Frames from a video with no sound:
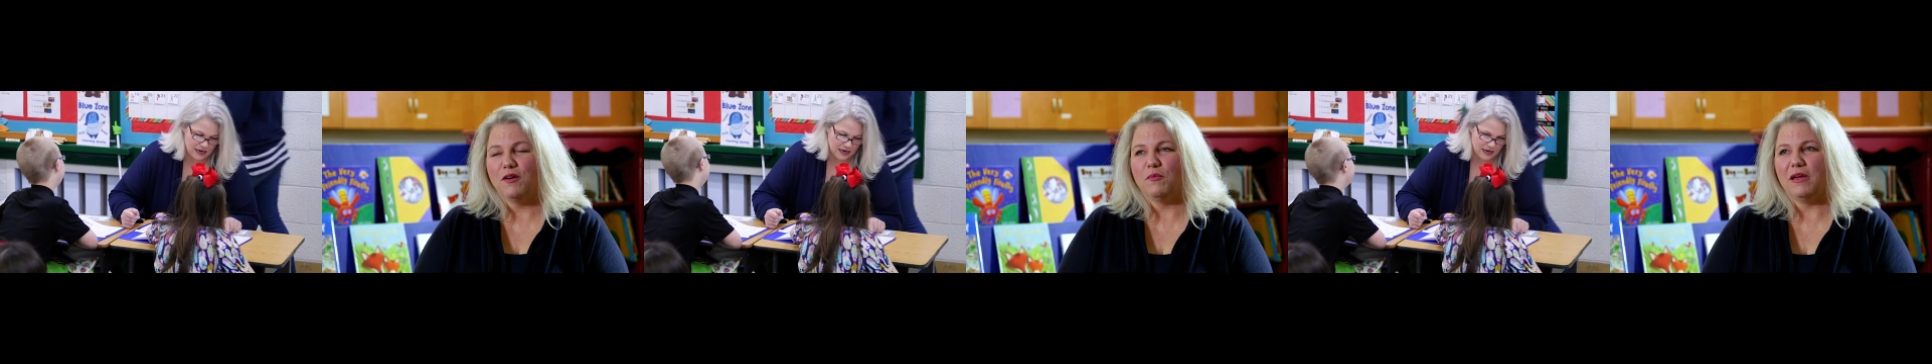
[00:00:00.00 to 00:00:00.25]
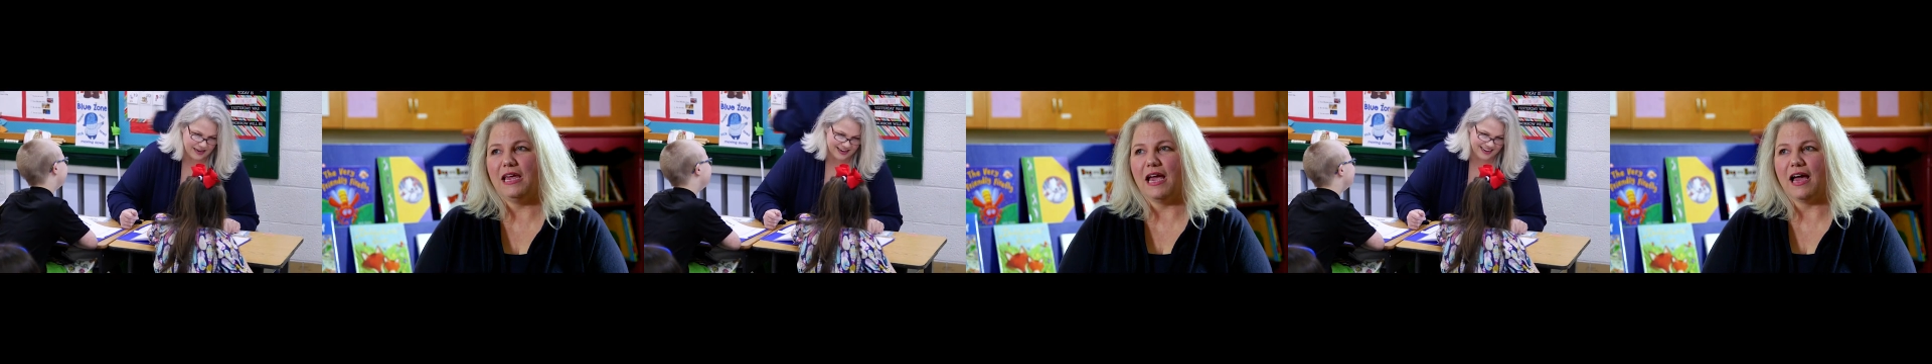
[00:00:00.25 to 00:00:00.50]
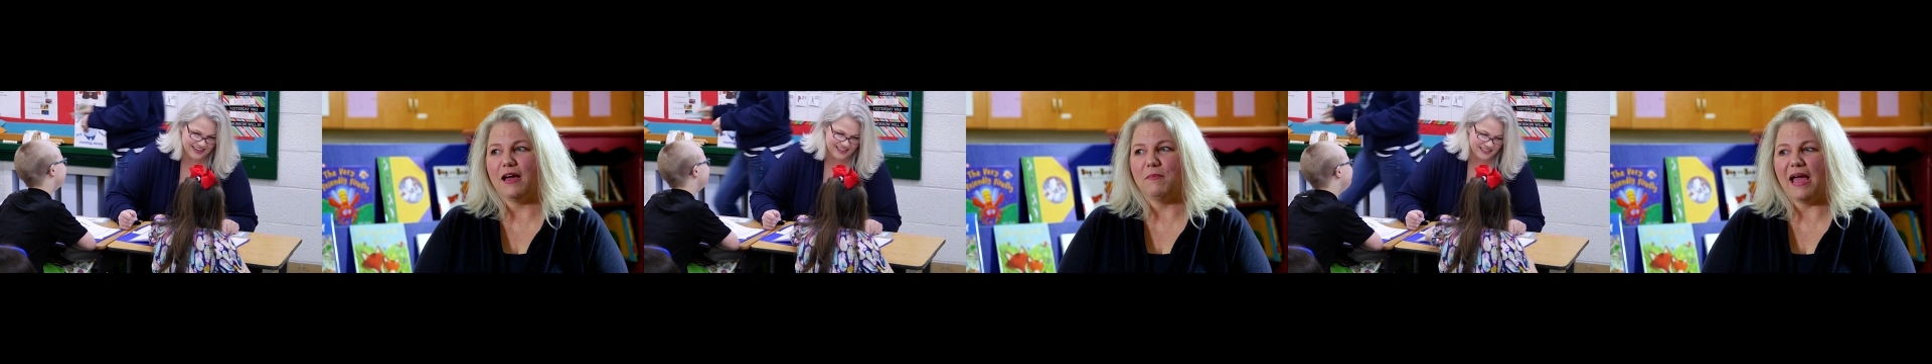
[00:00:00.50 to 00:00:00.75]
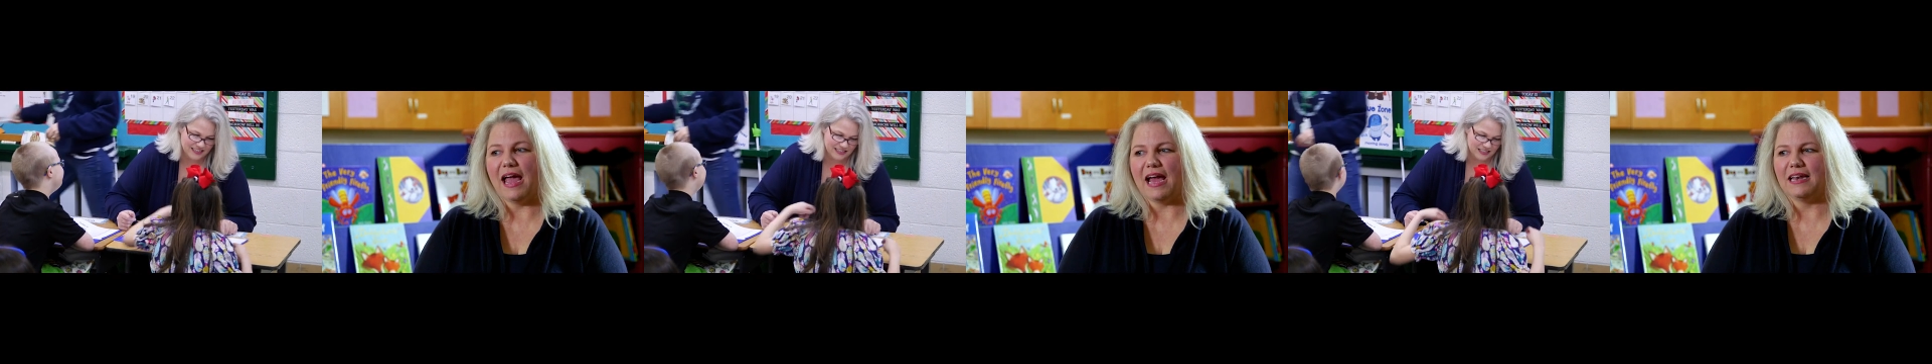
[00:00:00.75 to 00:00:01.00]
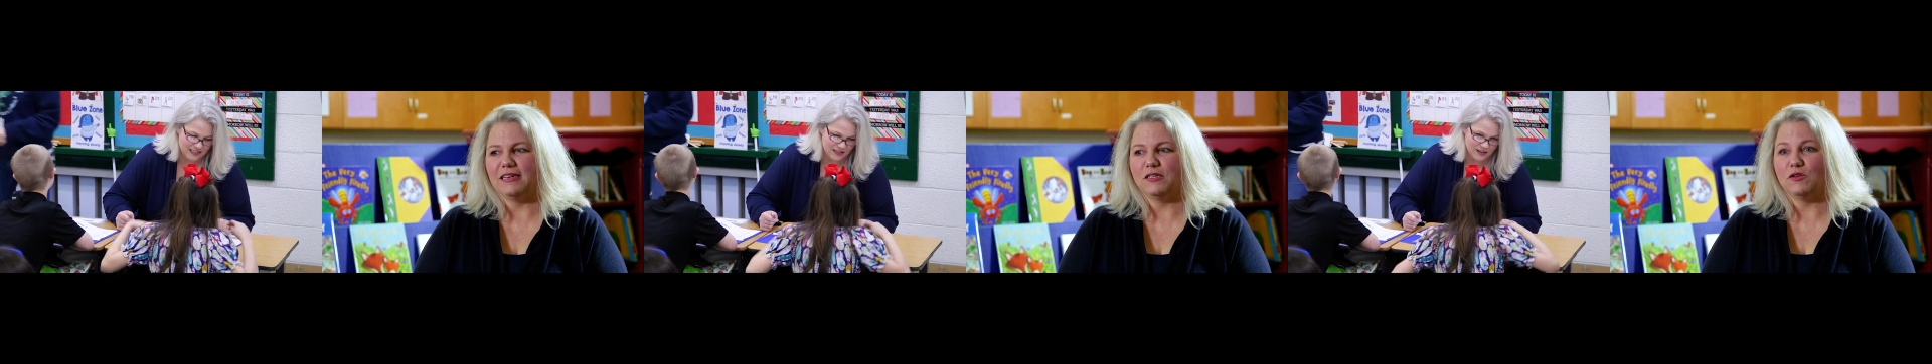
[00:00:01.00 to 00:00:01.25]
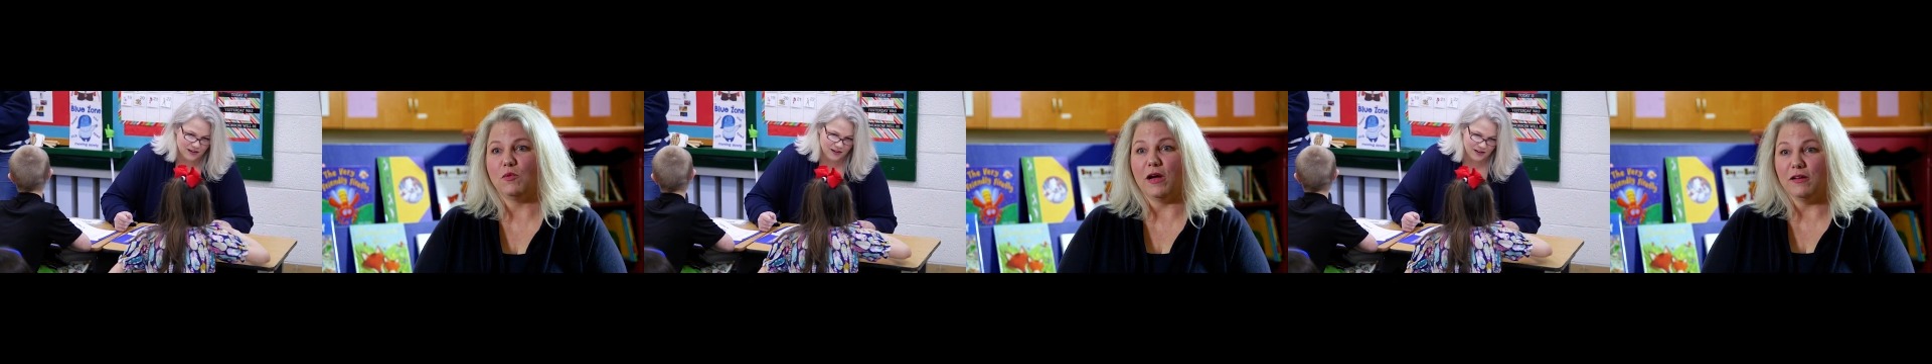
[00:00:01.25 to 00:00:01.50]
We um, had
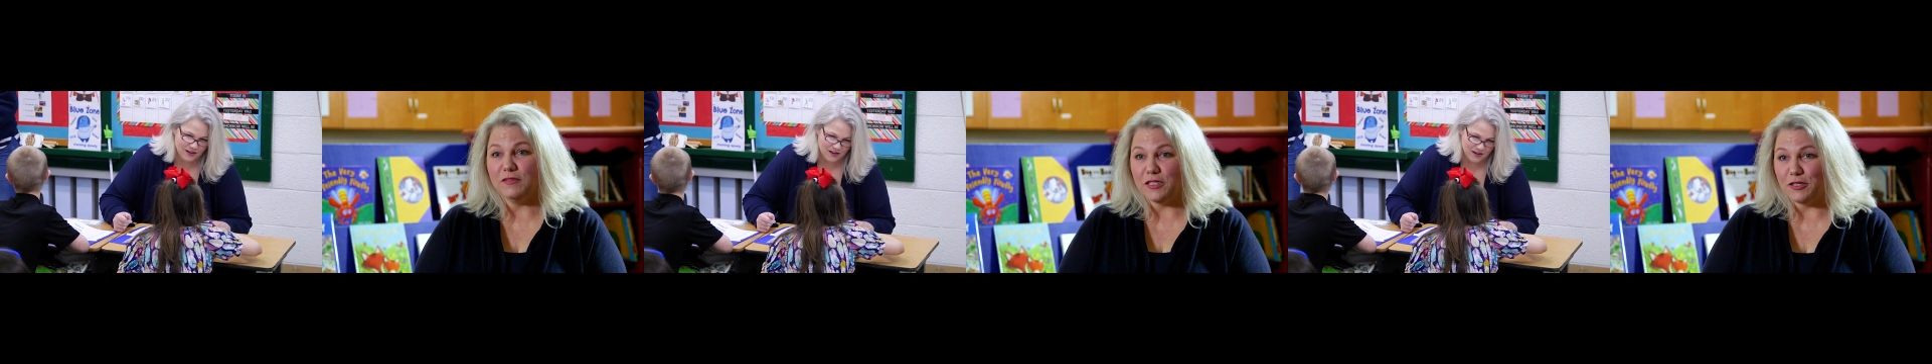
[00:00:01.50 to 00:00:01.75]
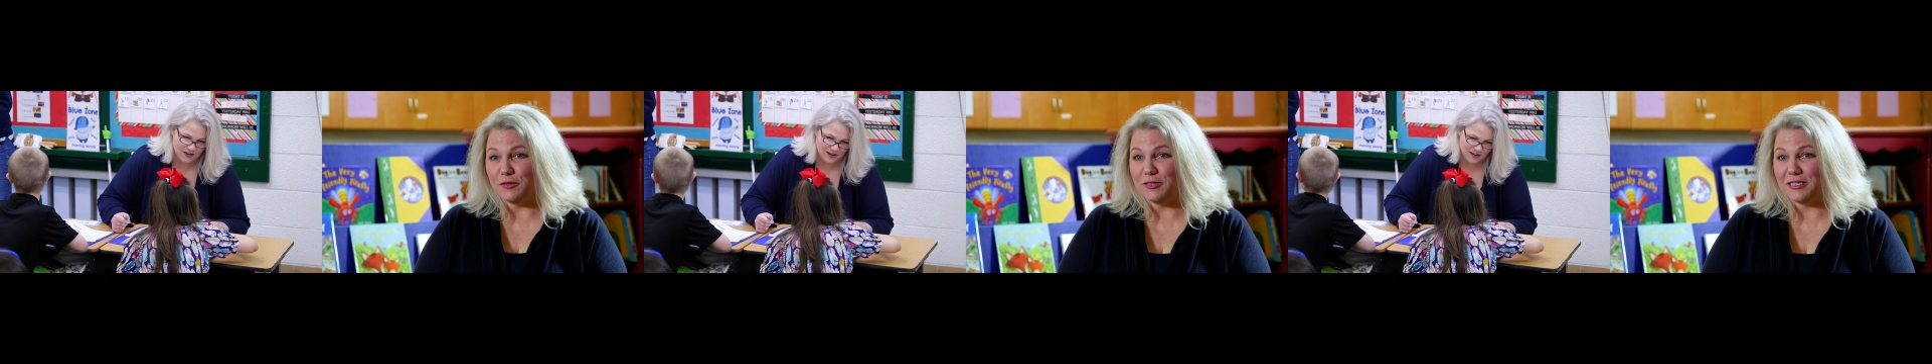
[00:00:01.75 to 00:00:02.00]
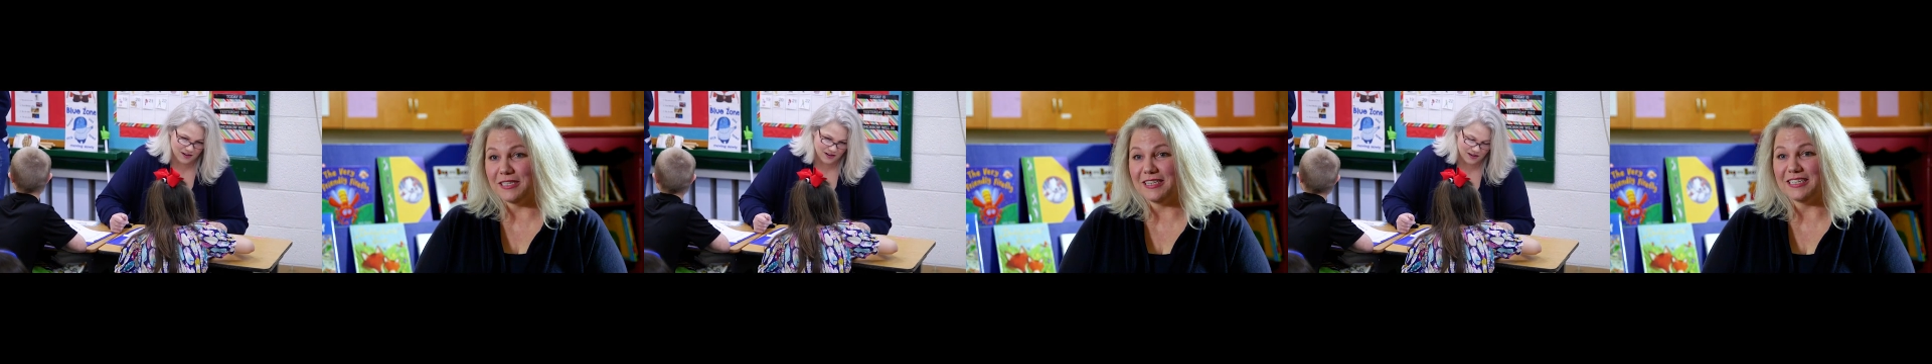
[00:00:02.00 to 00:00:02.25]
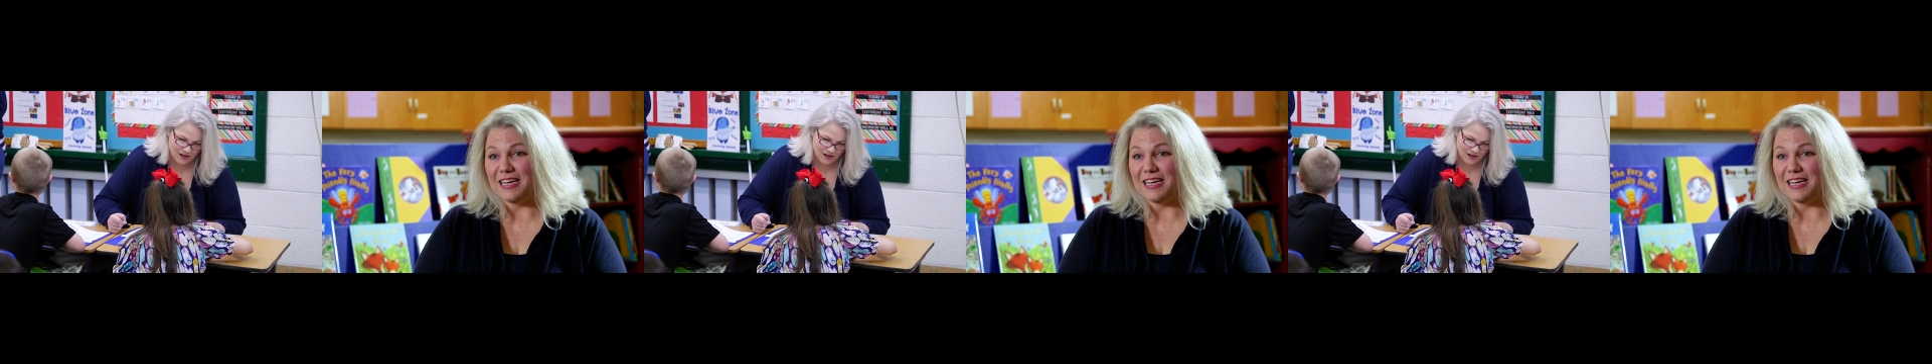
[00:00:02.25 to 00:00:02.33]
12 students at the